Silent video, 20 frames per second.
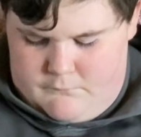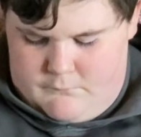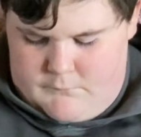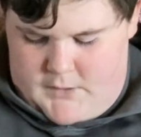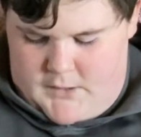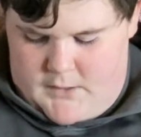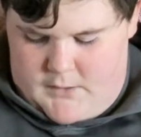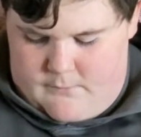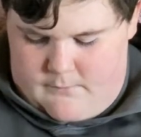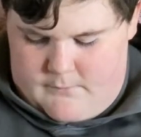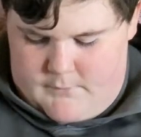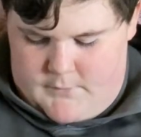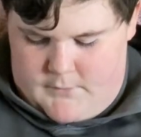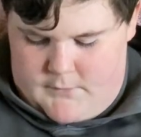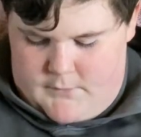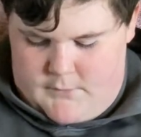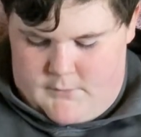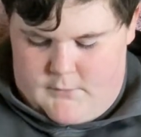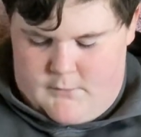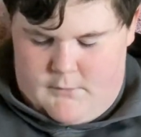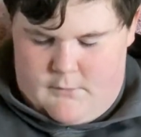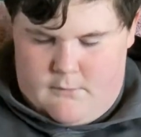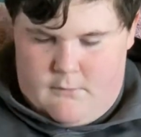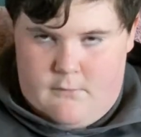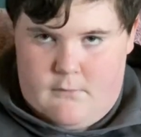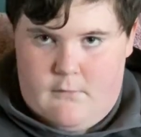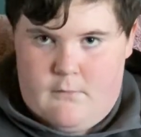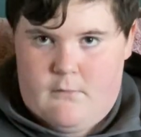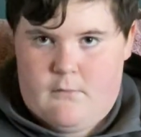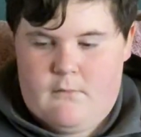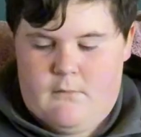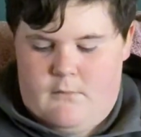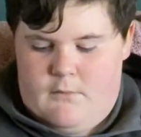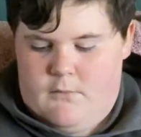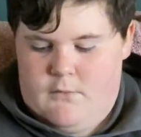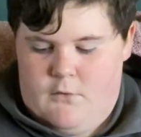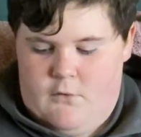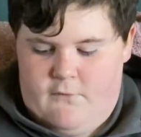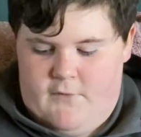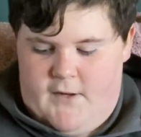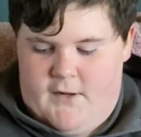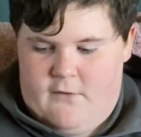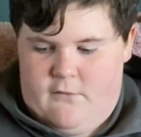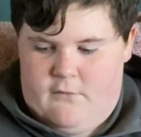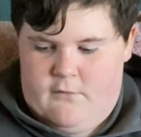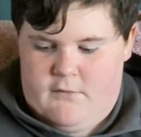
Damn. No rattle.